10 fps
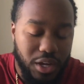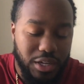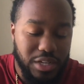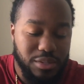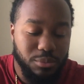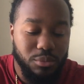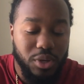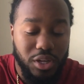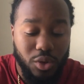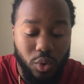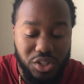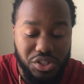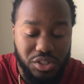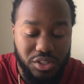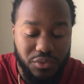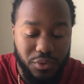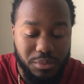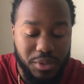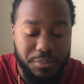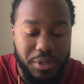I got some questions from
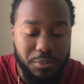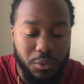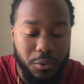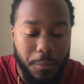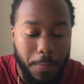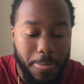some people,